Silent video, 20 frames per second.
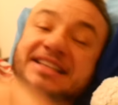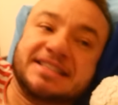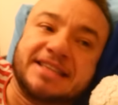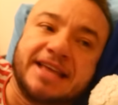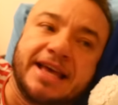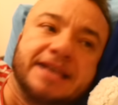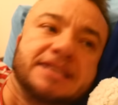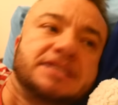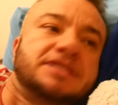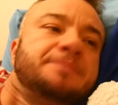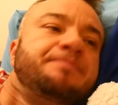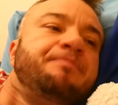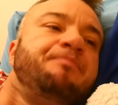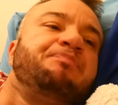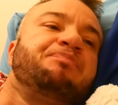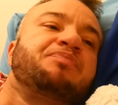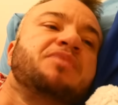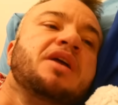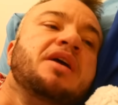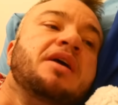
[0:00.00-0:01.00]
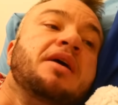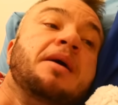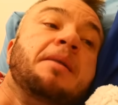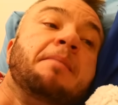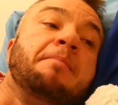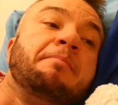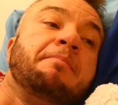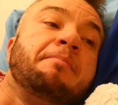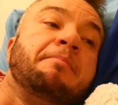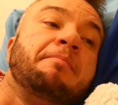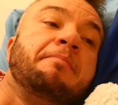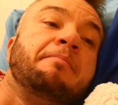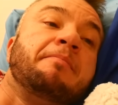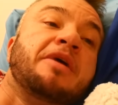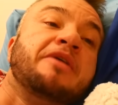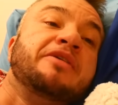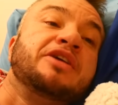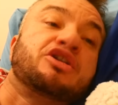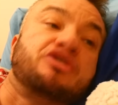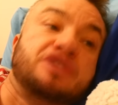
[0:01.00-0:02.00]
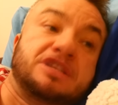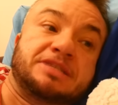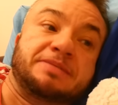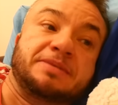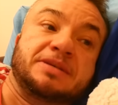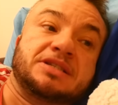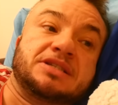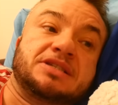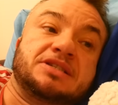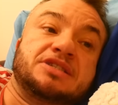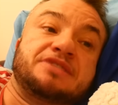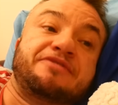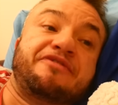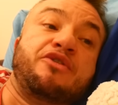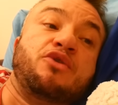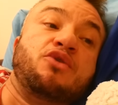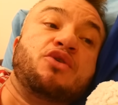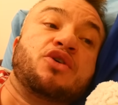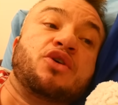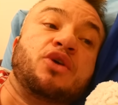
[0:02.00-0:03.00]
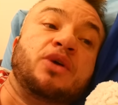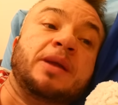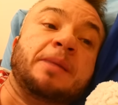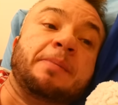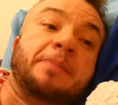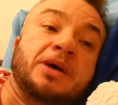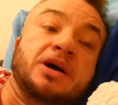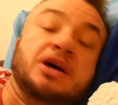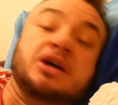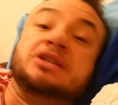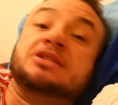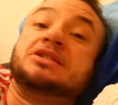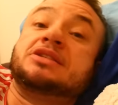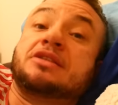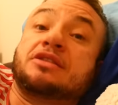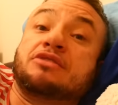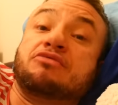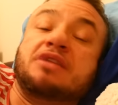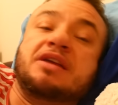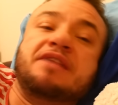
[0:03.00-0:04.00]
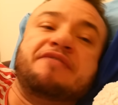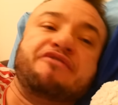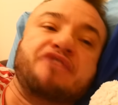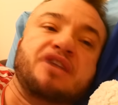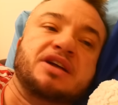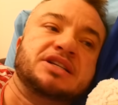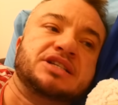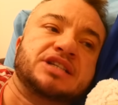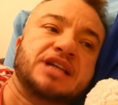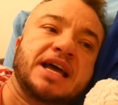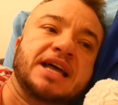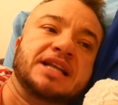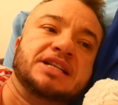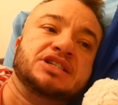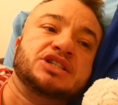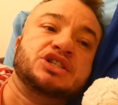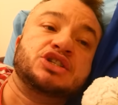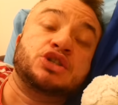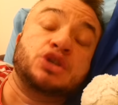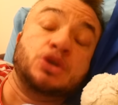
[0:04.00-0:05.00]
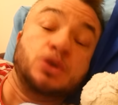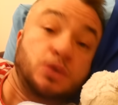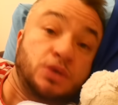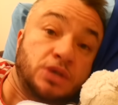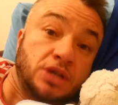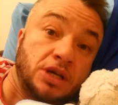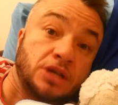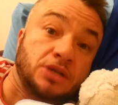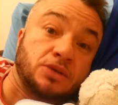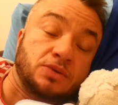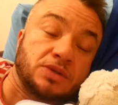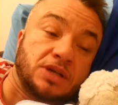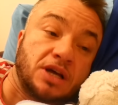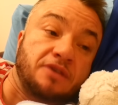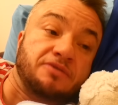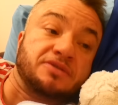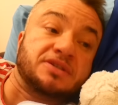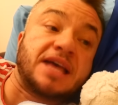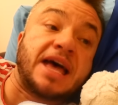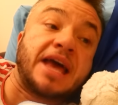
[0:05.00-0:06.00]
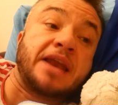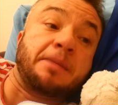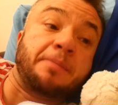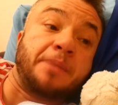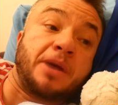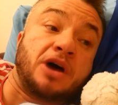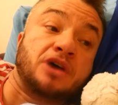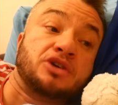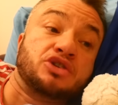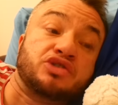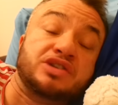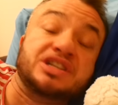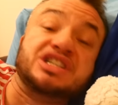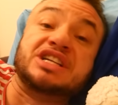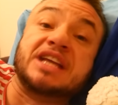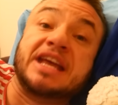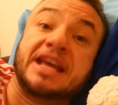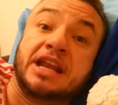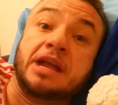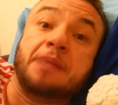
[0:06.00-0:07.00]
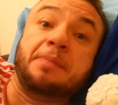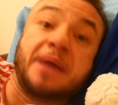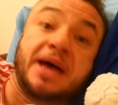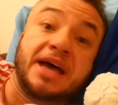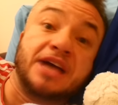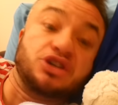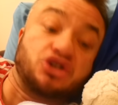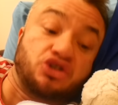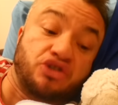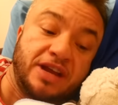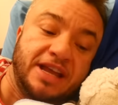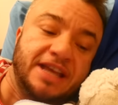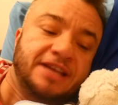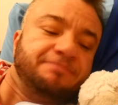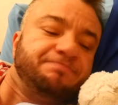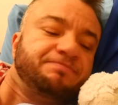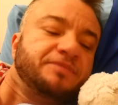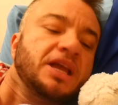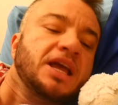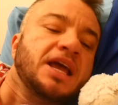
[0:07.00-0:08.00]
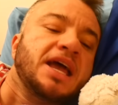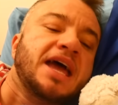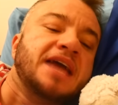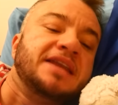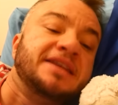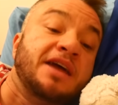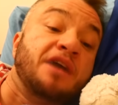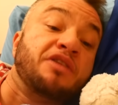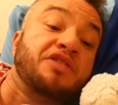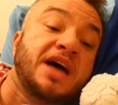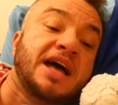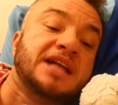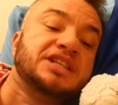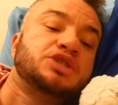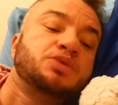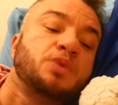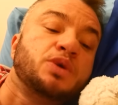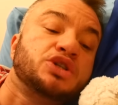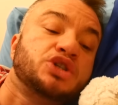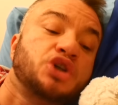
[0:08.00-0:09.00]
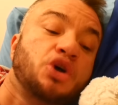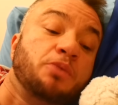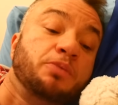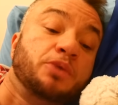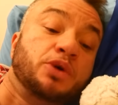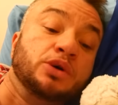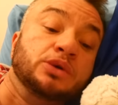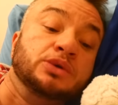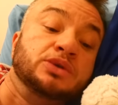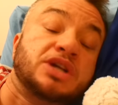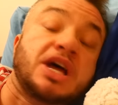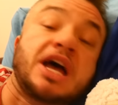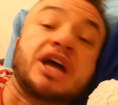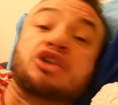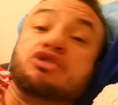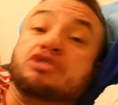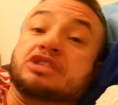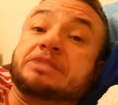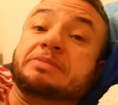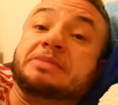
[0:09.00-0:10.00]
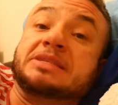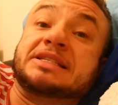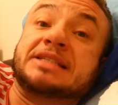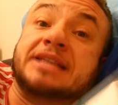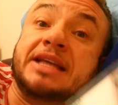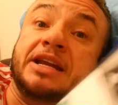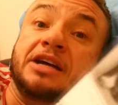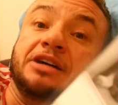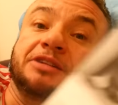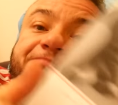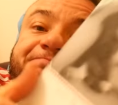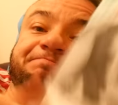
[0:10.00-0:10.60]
says, Merry Christmas, 4 calling birds, 3 French hens, 2 turtle doves and a partridge in a pear tree. Now that's what Tom called a Christmas dinner.